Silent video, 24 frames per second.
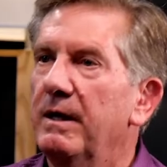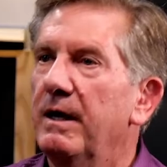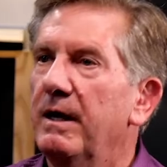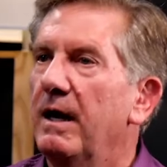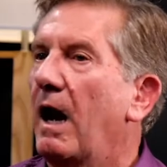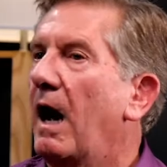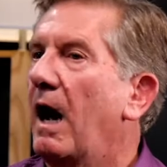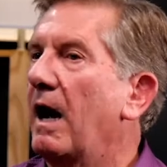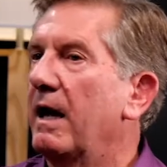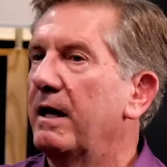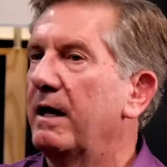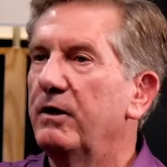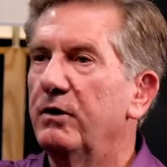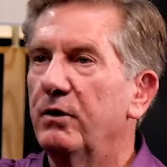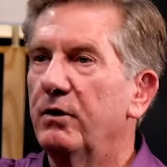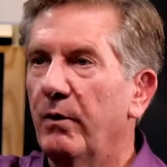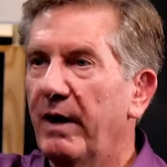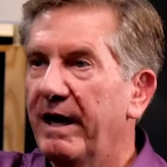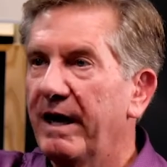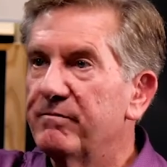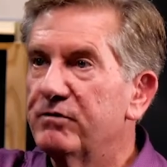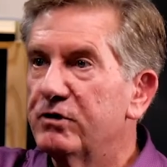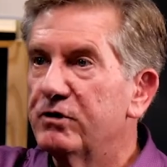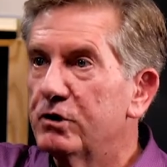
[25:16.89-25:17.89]
I
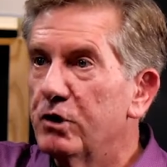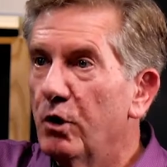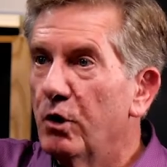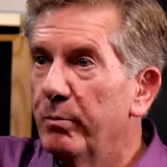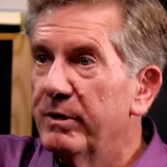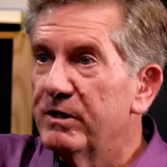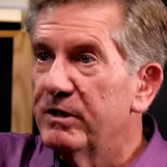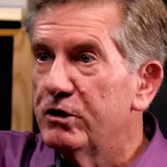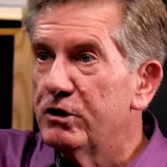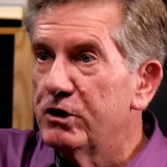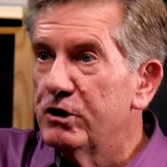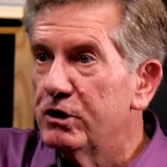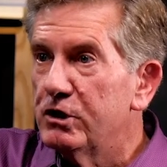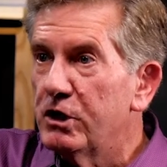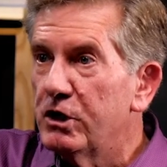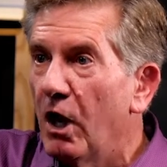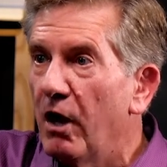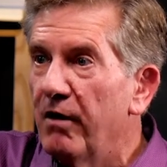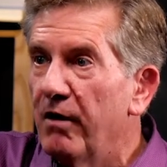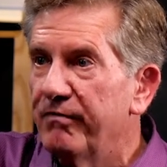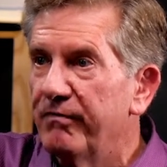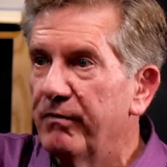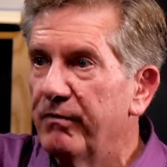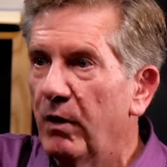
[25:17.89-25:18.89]
have so much
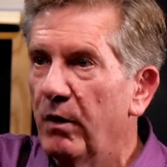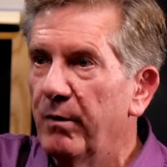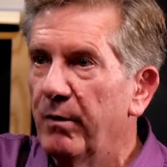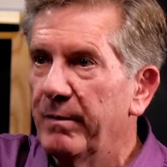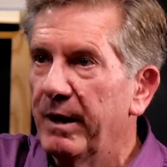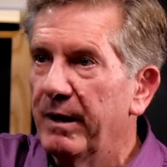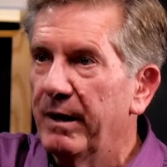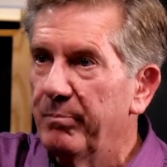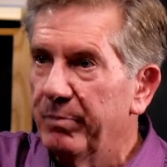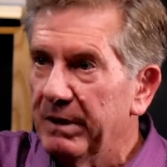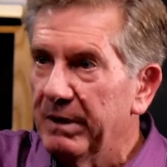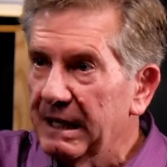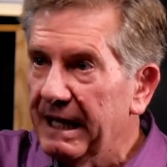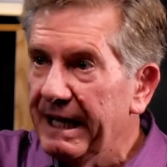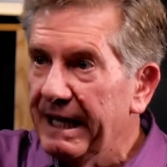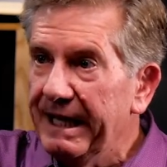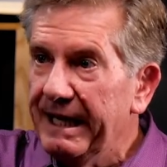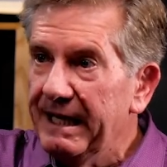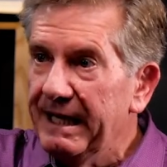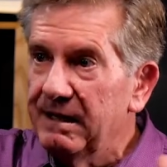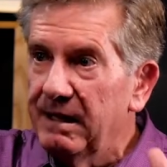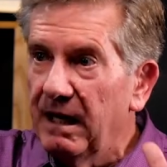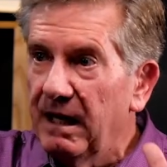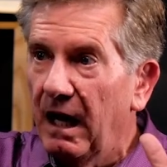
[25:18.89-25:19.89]
stuff on my
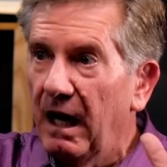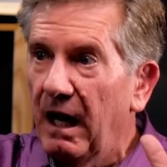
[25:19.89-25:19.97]
plate,